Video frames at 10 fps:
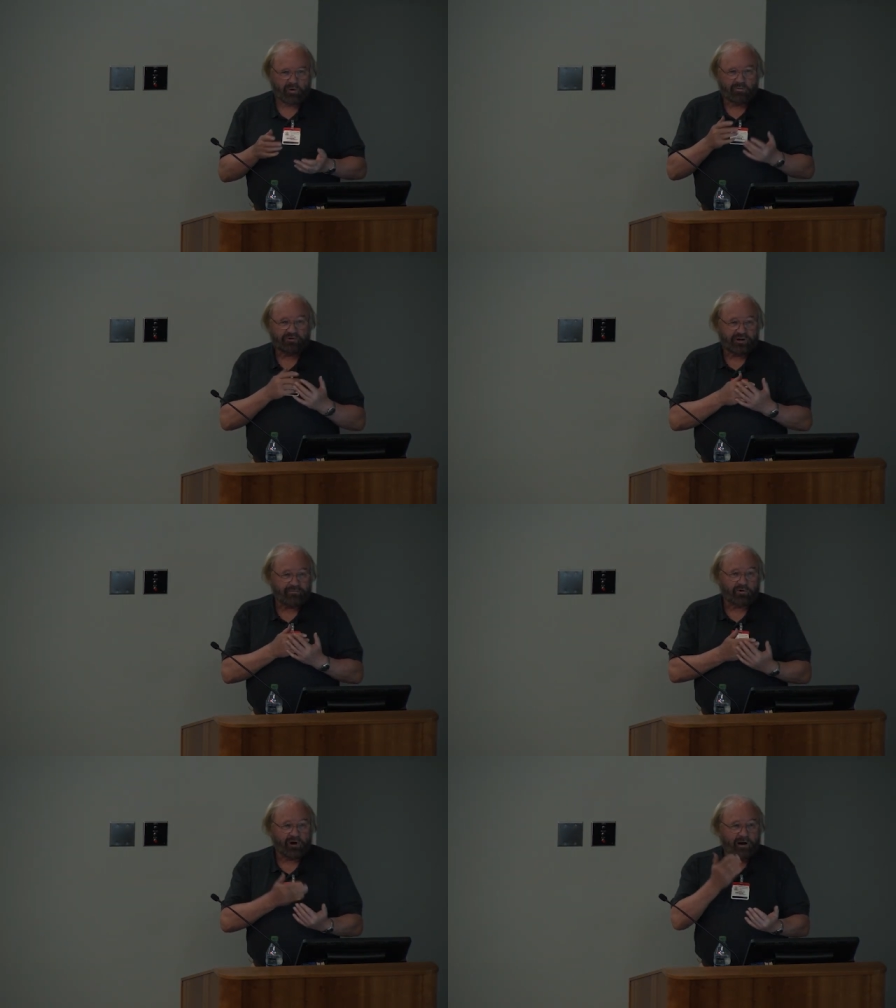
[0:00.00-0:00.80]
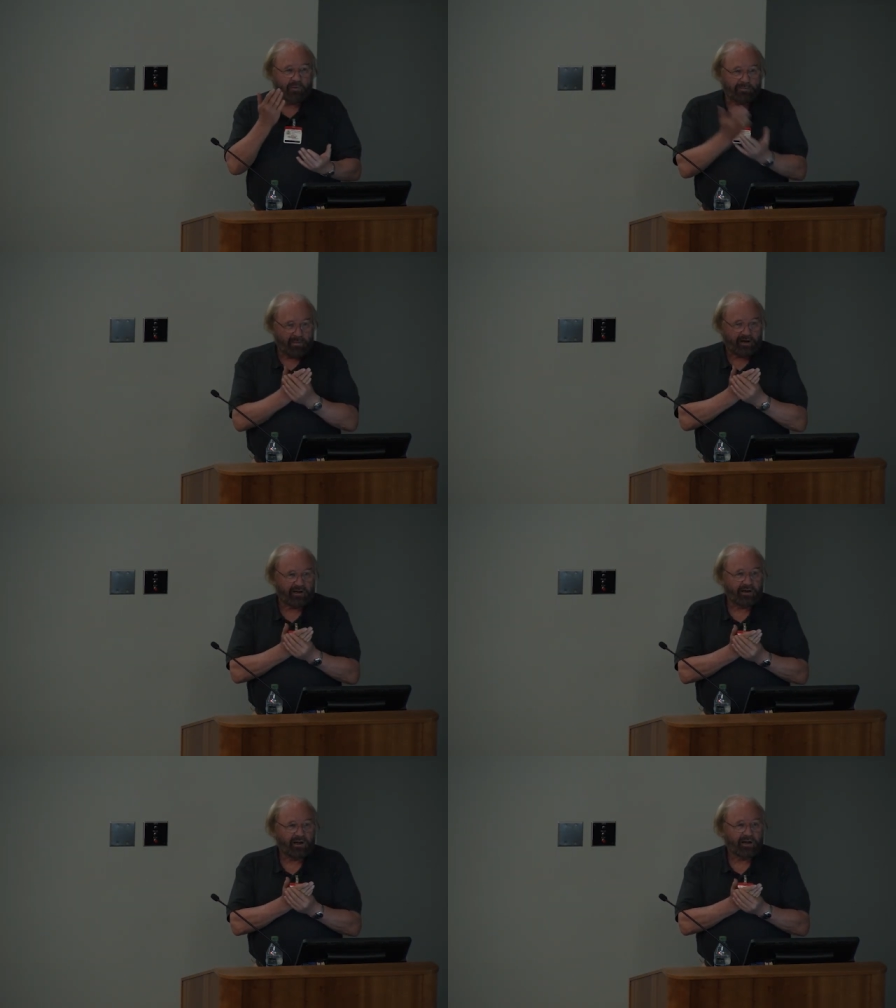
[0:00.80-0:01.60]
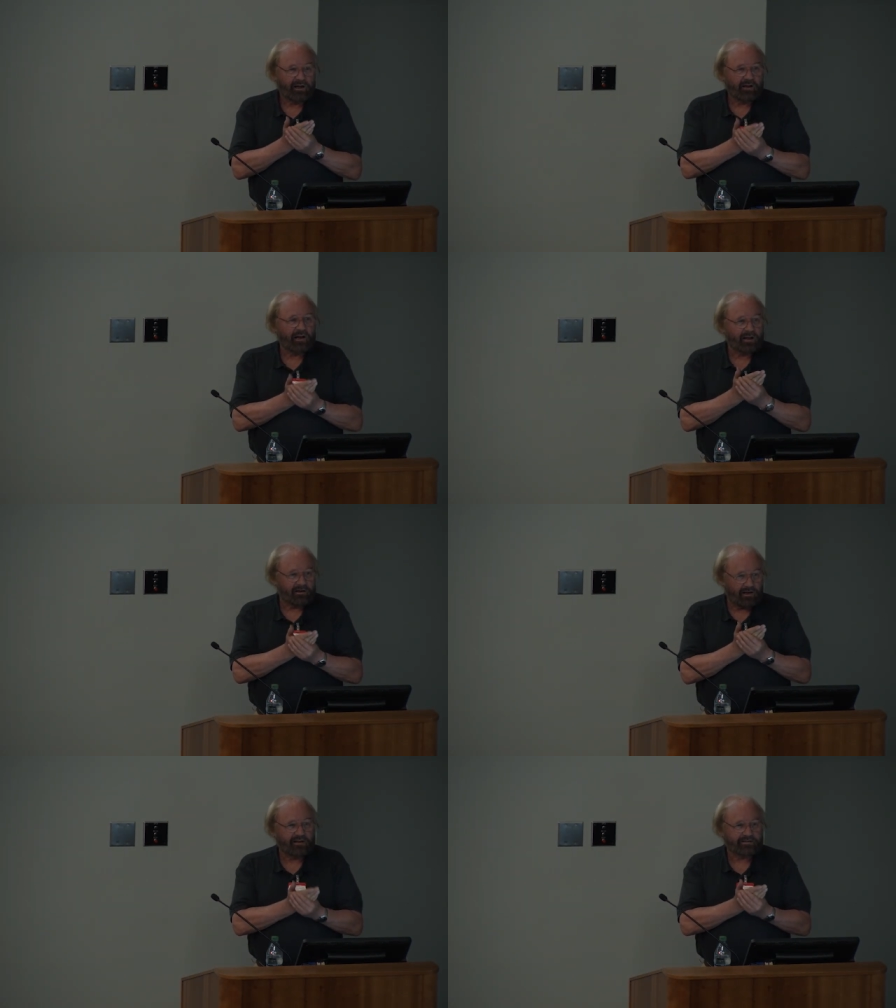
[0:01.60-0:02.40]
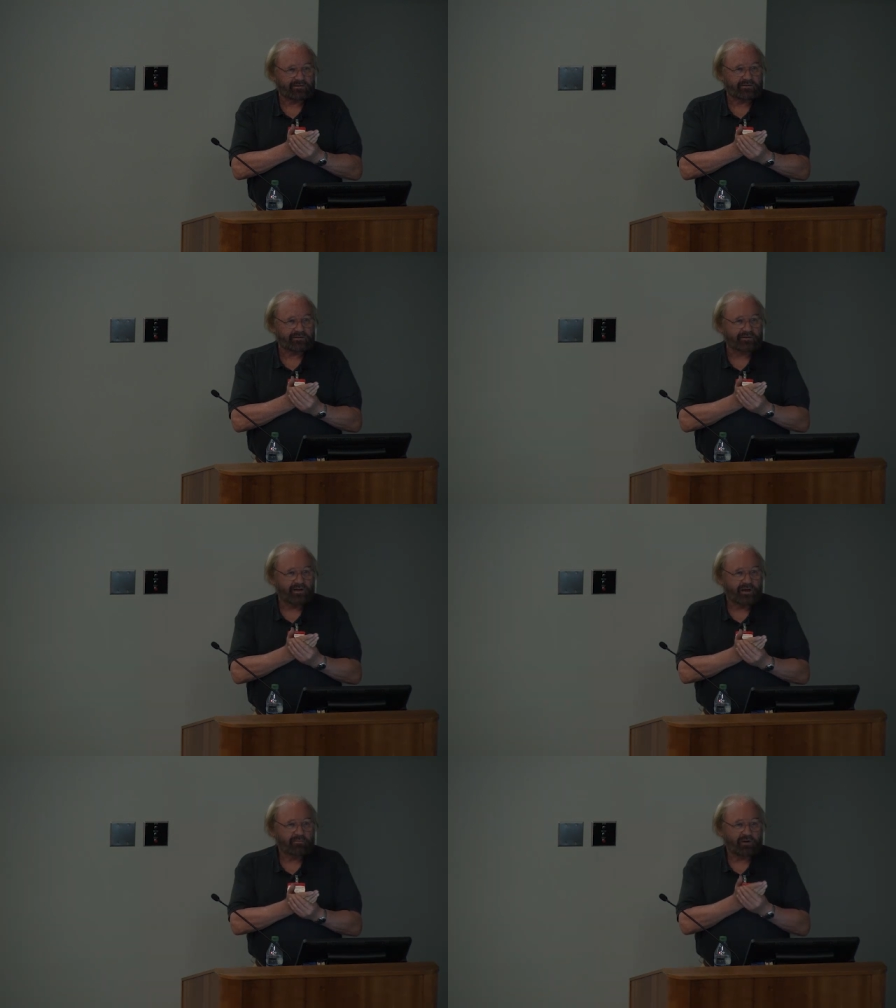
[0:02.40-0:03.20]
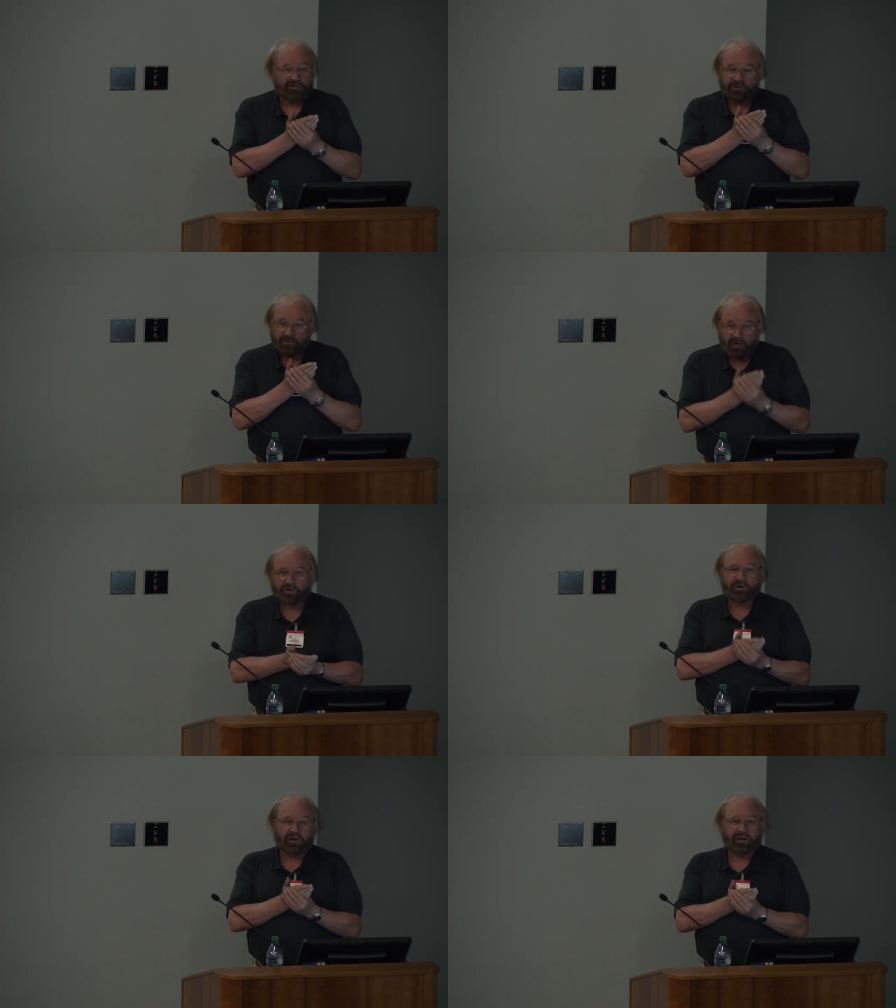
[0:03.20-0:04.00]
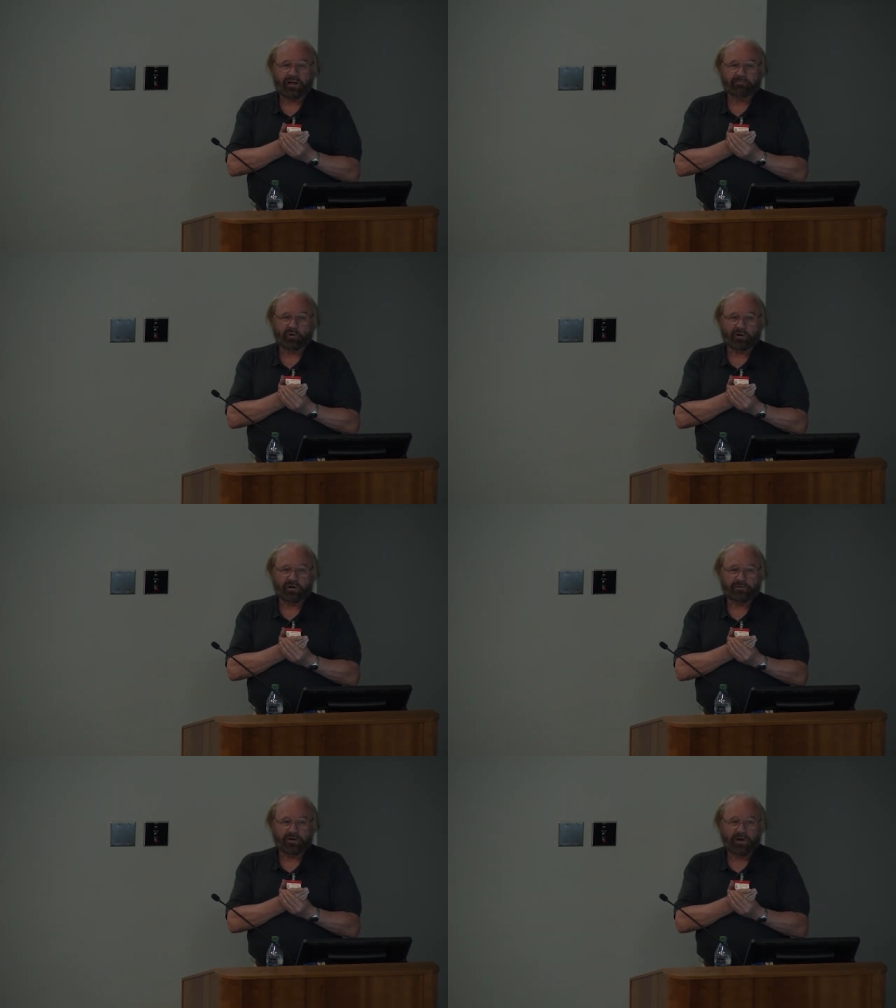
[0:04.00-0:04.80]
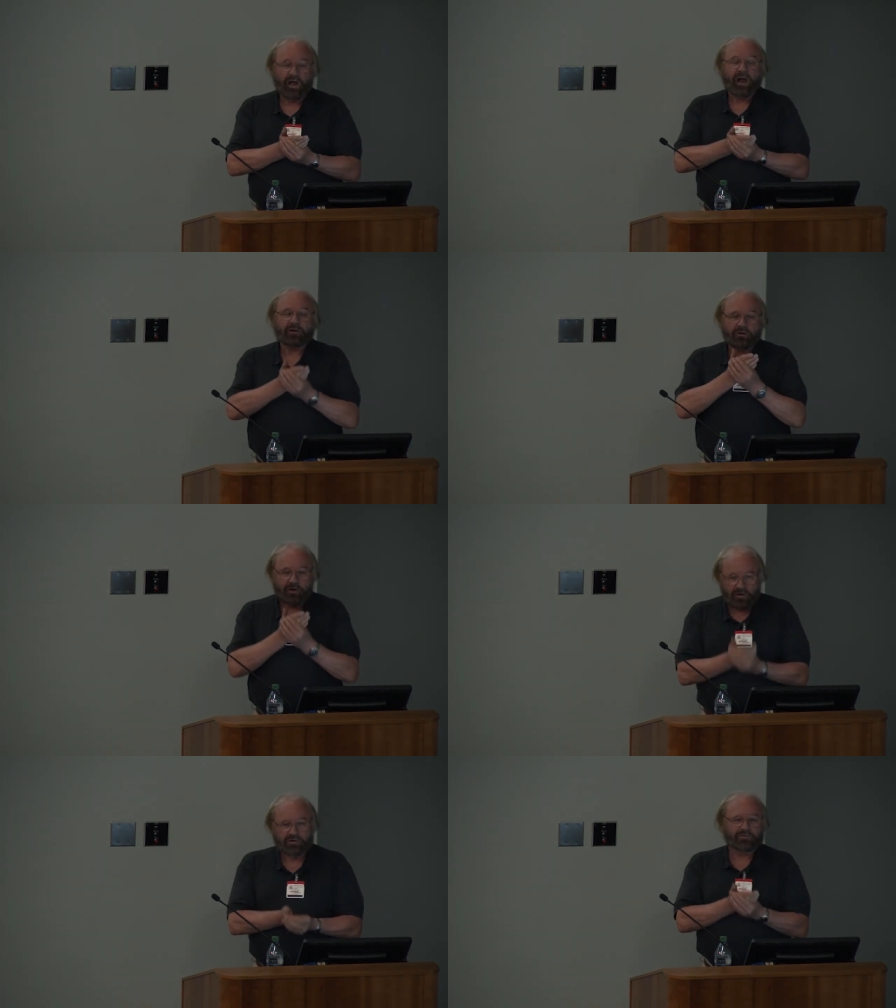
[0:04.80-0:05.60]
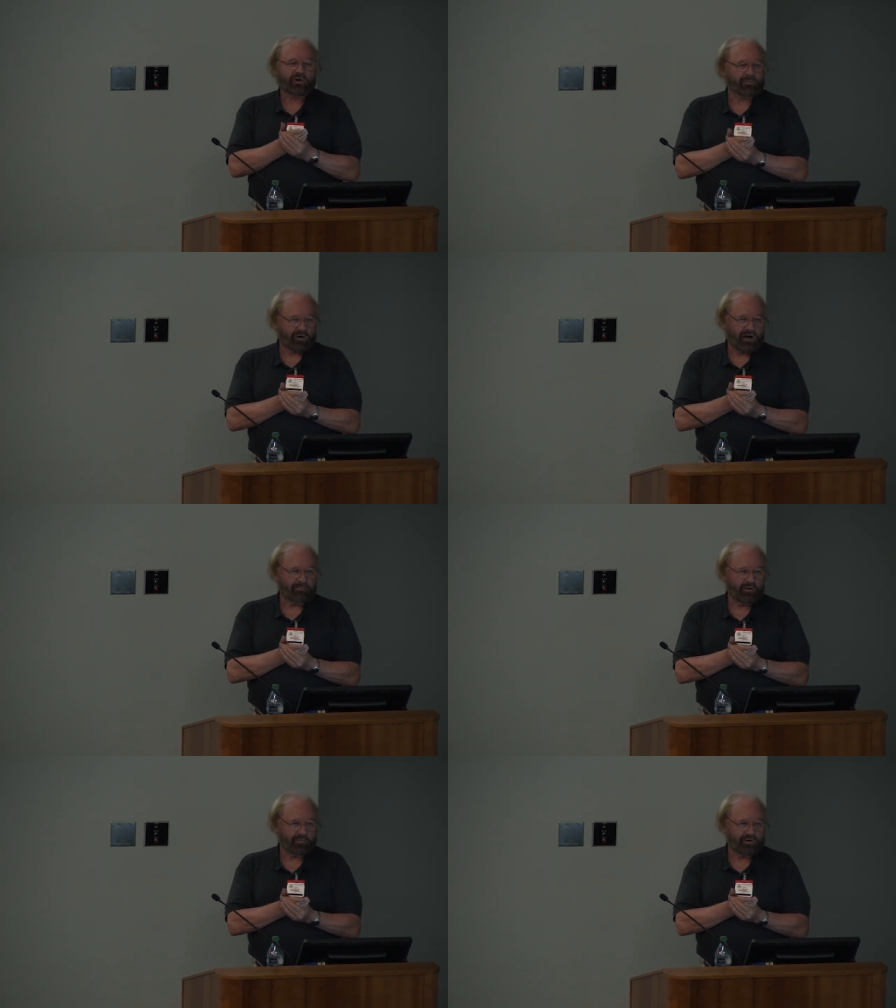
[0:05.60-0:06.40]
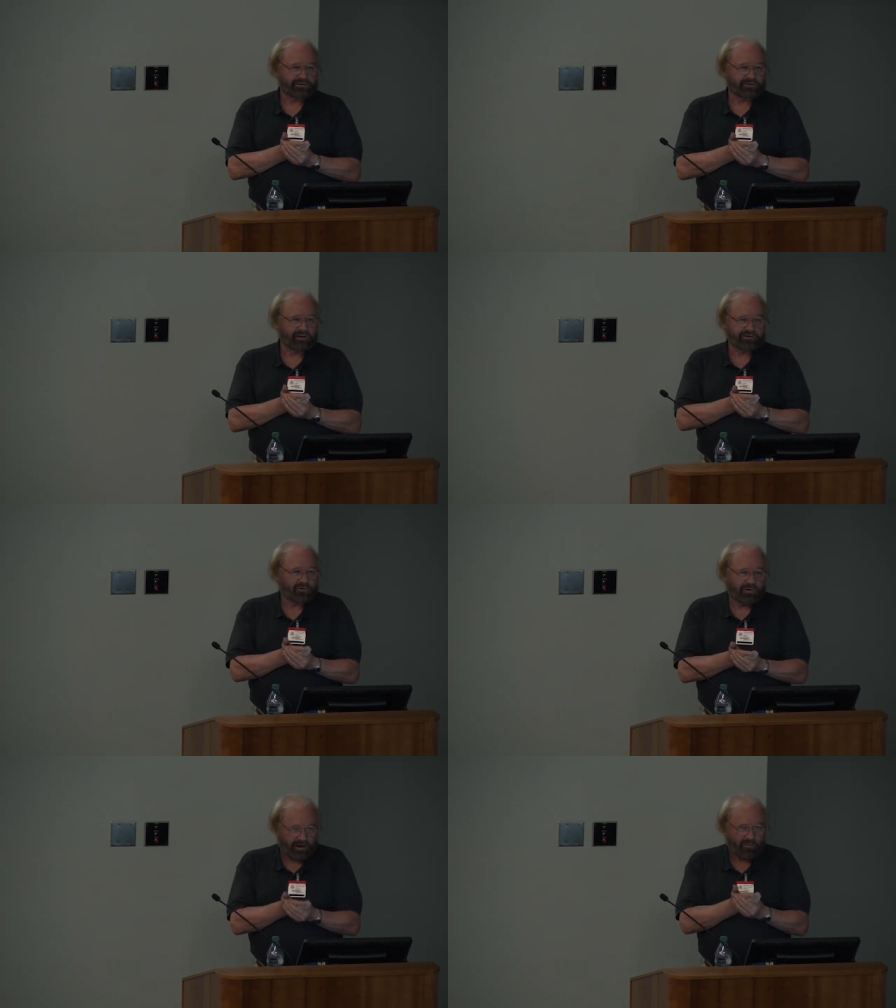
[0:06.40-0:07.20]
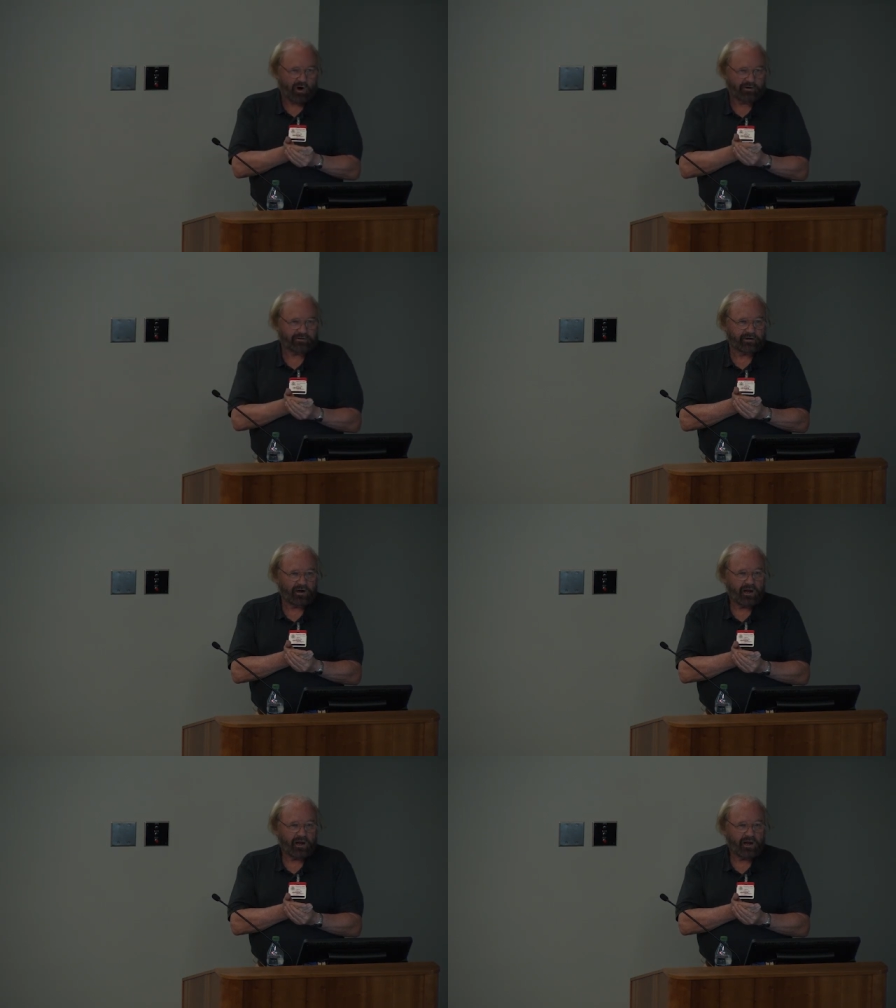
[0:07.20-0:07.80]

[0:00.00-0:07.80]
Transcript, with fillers: we would travel around with money in our license because you know you're going to get pulled over and you know you've got to bribe the person. That's all they want.